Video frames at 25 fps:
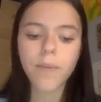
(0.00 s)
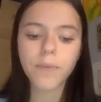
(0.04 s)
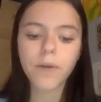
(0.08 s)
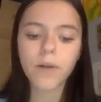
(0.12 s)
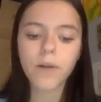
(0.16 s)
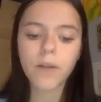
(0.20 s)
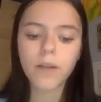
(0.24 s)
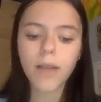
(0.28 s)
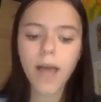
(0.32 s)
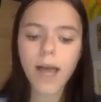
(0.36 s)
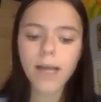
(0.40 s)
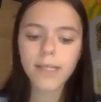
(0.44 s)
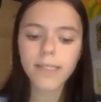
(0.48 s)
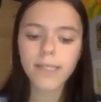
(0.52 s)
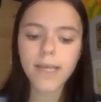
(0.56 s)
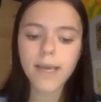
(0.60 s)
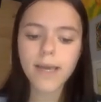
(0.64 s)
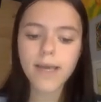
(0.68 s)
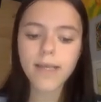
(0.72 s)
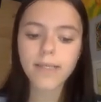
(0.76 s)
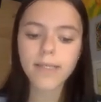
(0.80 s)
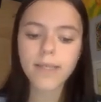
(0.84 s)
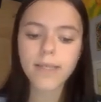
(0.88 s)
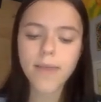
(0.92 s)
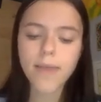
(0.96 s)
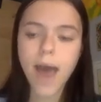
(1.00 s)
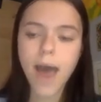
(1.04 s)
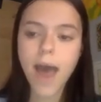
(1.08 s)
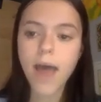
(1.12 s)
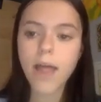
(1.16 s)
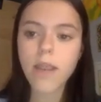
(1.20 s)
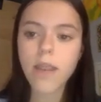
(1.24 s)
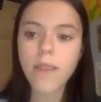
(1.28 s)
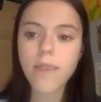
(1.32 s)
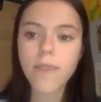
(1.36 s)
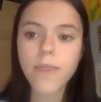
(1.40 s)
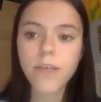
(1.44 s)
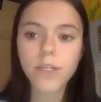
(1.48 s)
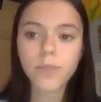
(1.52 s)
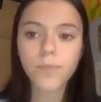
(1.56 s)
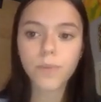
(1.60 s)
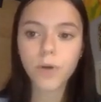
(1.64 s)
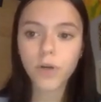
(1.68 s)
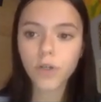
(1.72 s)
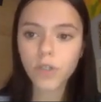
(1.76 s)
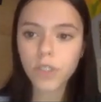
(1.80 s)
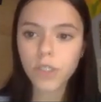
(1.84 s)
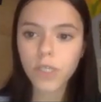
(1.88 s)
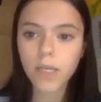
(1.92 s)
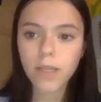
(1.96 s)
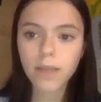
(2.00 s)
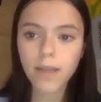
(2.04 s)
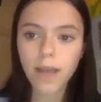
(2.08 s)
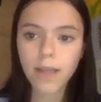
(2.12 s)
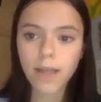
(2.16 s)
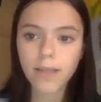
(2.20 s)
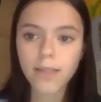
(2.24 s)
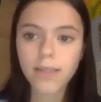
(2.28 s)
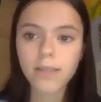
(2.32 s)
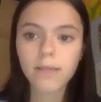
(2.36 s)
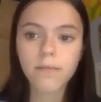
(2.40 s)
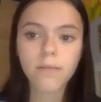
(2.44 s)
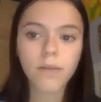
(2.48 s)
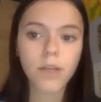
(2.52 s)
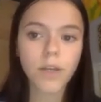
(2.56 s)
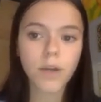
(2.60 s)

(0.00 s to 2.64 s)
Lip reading: classes that this person that's